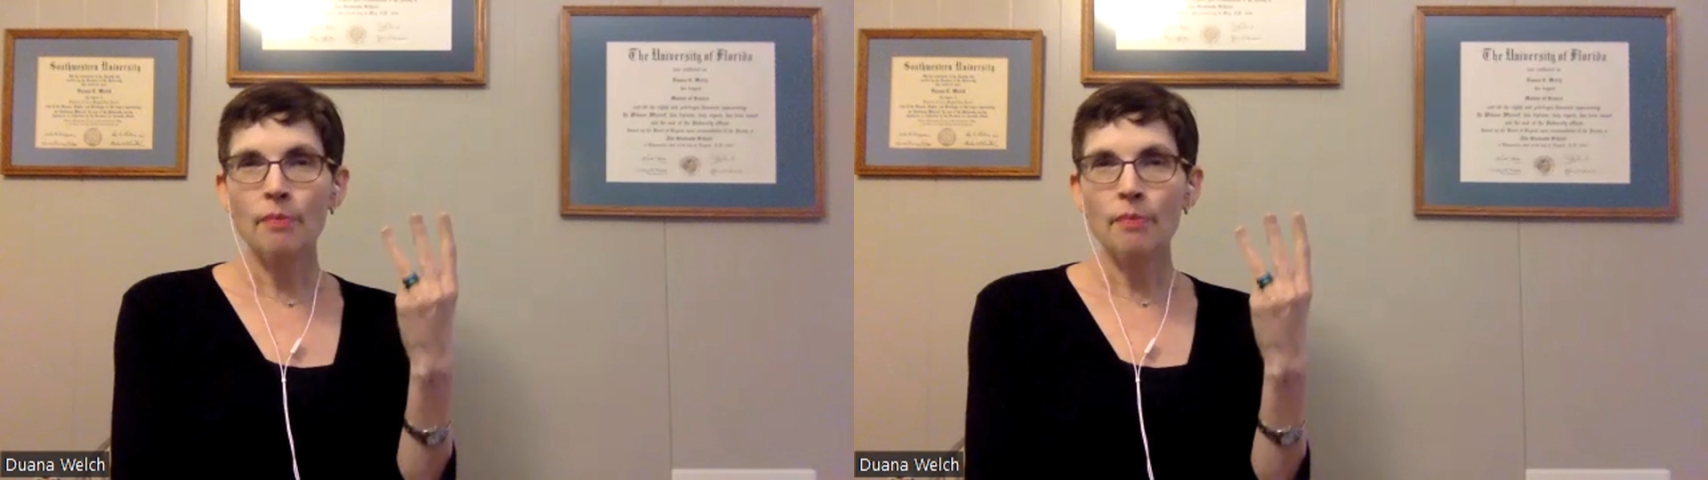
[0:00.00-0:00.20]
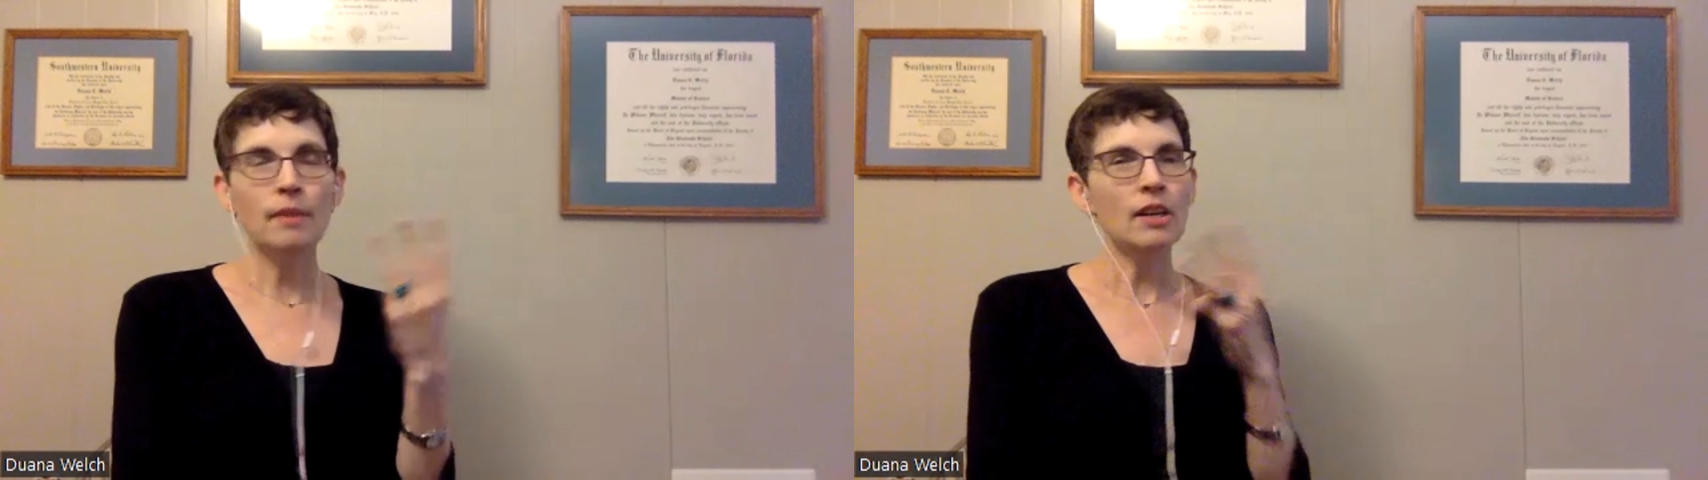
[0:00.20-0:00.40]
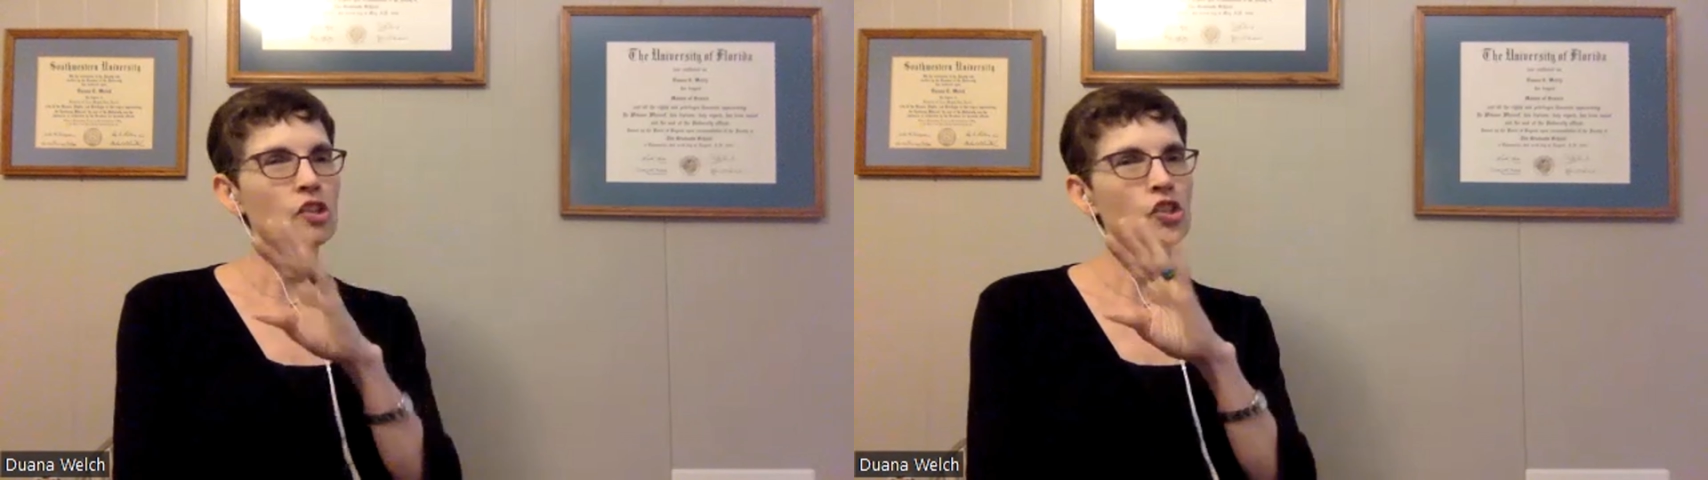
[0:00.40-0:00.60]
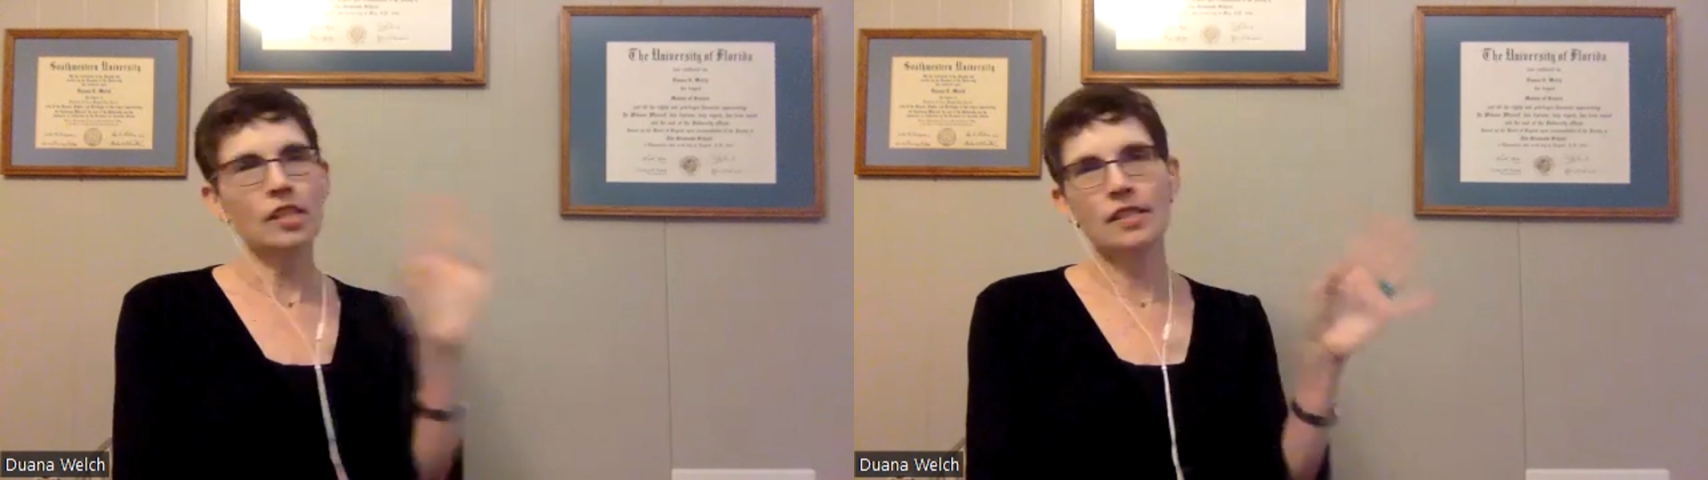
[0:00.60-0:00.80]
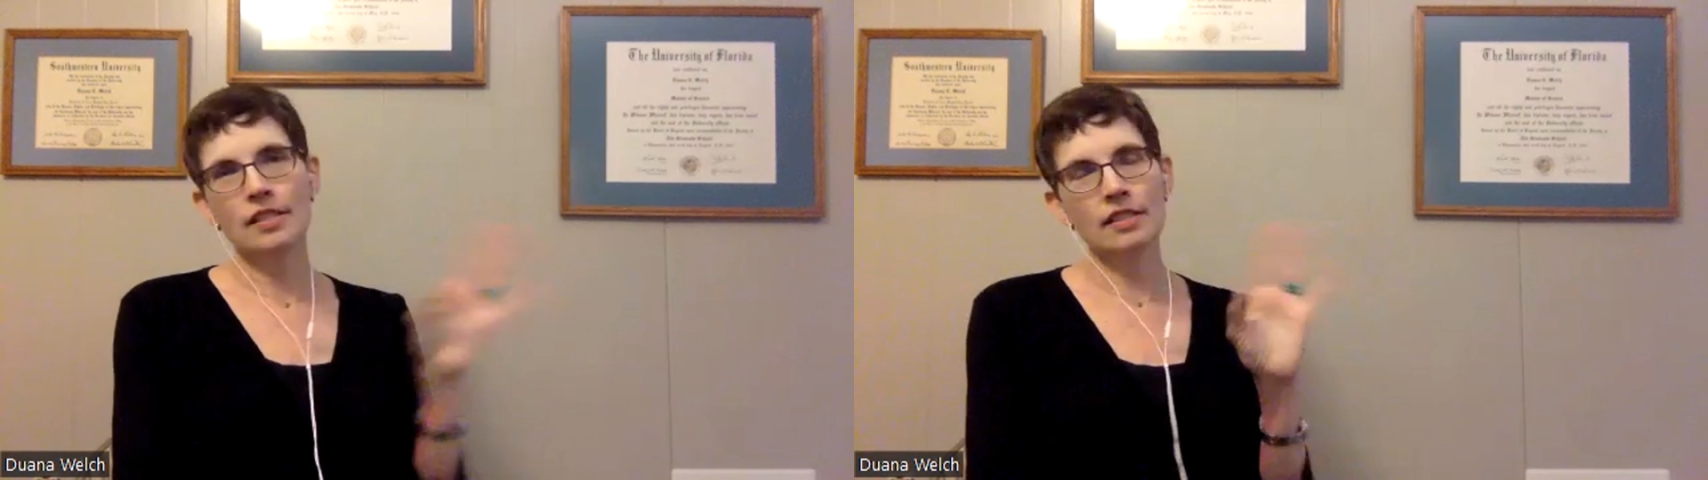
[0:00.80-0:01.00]
the marriage
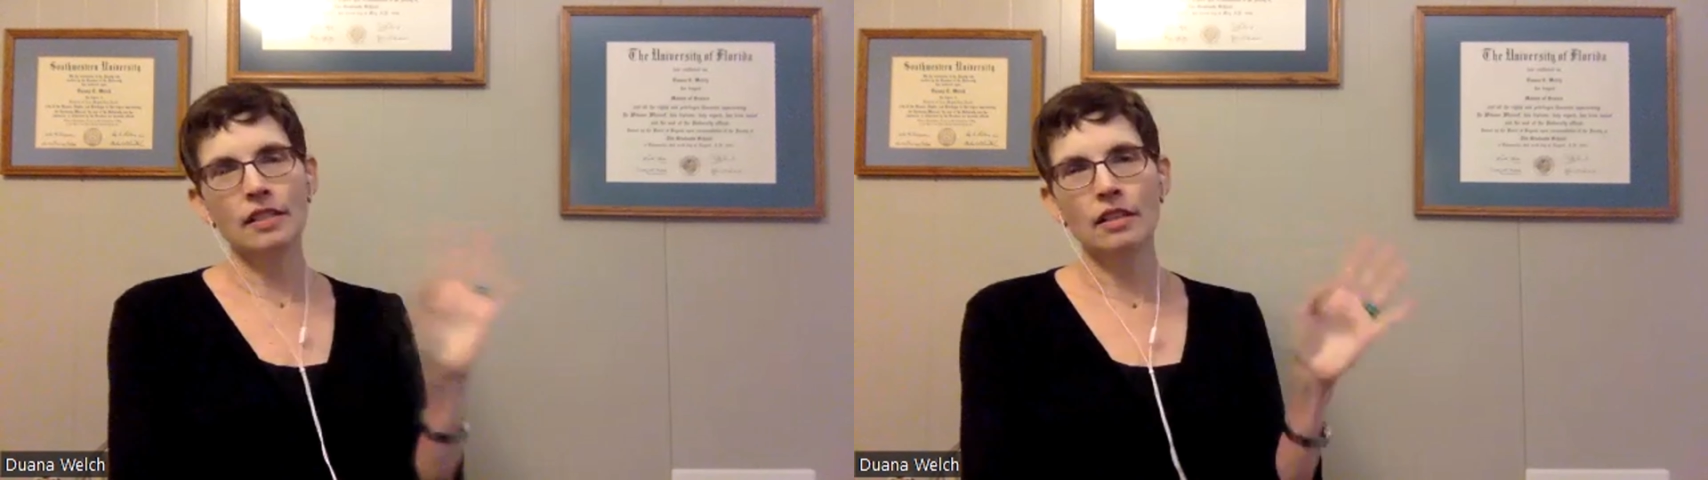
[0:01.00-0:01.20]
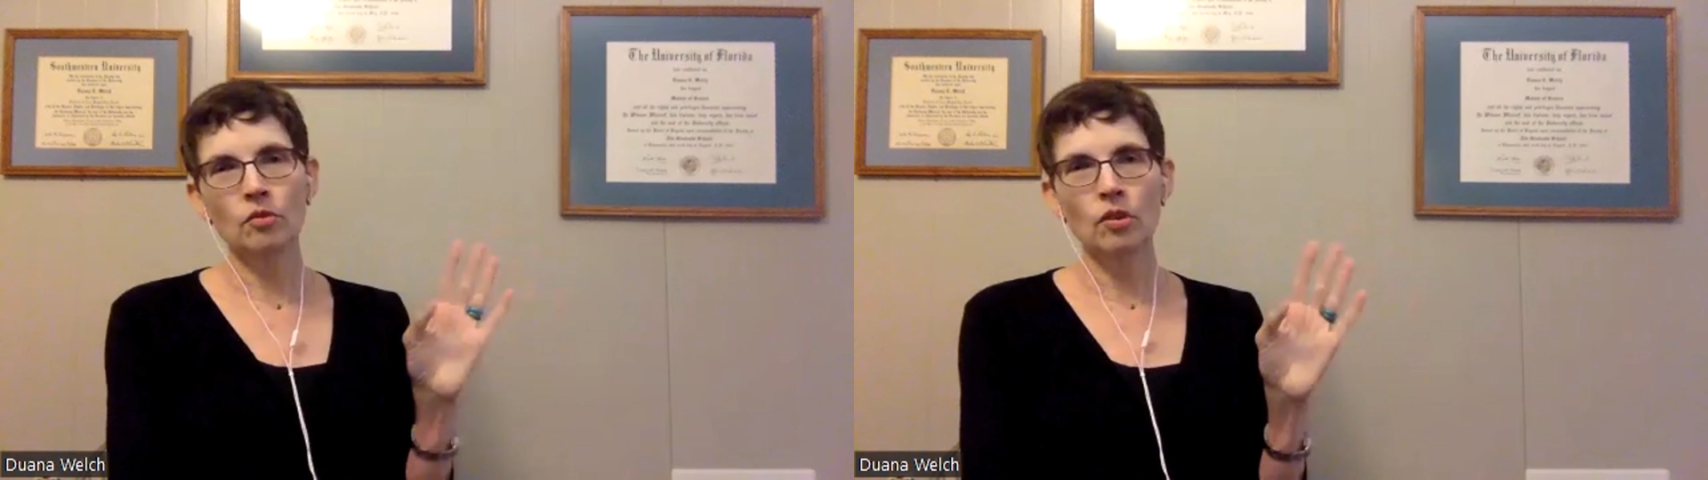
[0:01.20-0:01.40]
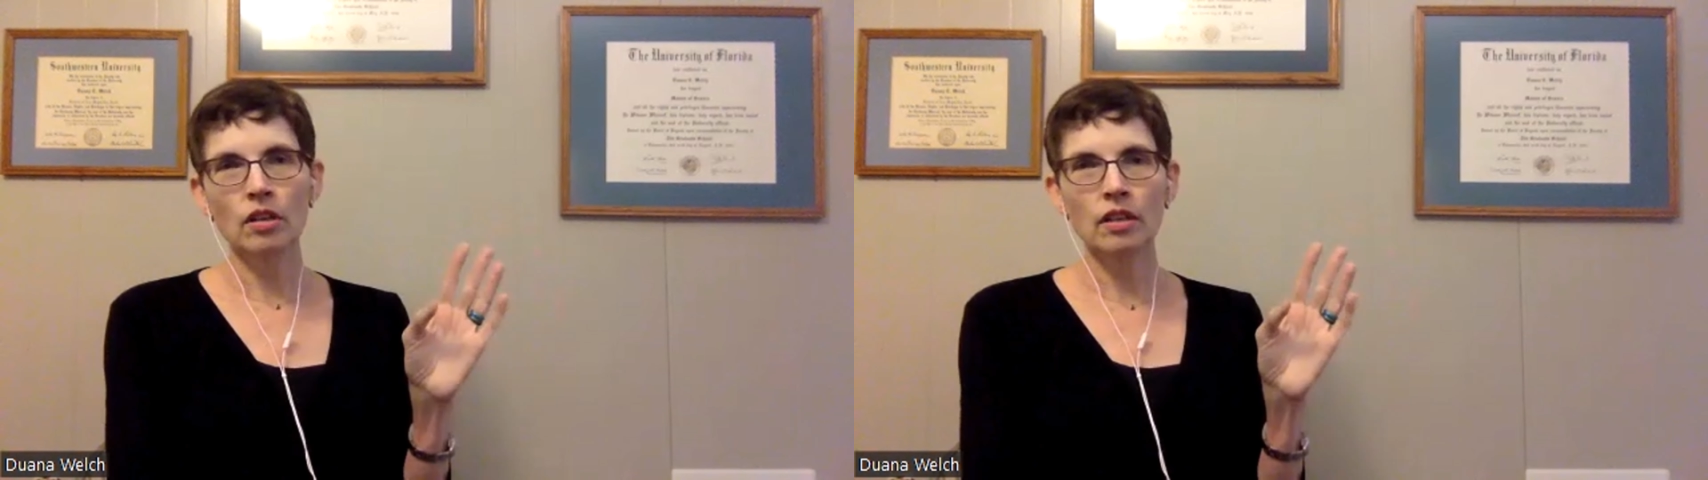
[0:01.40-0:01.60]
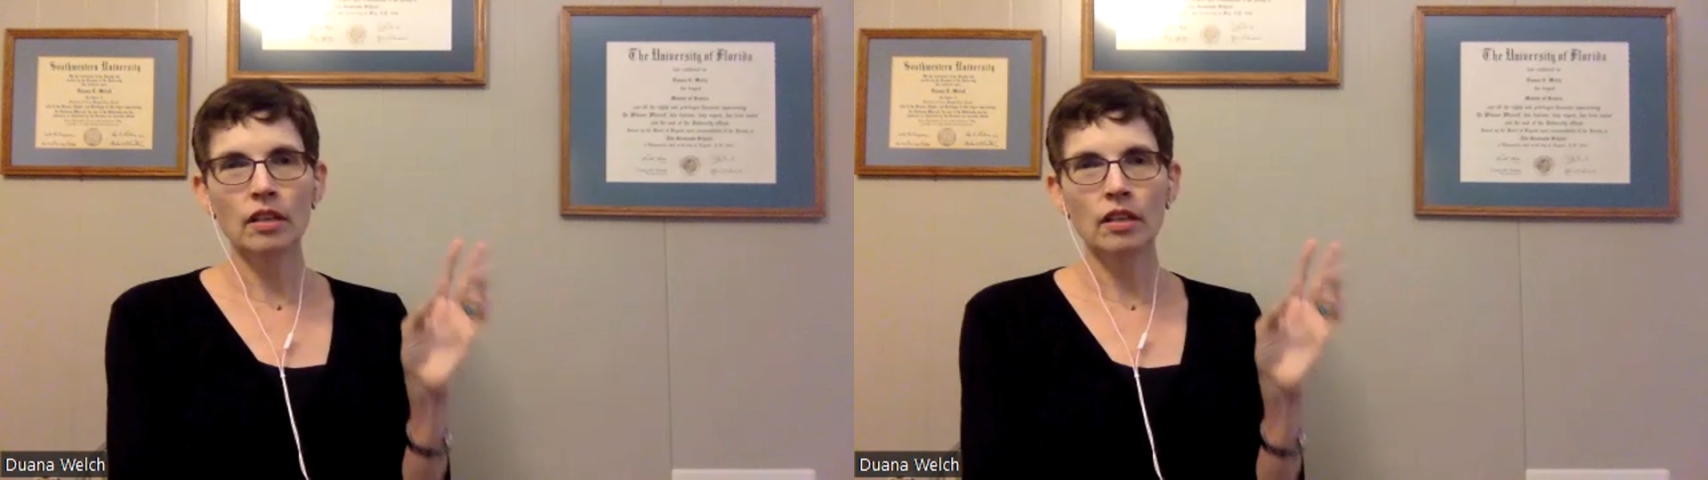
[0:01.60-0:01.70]
just isn't going to work.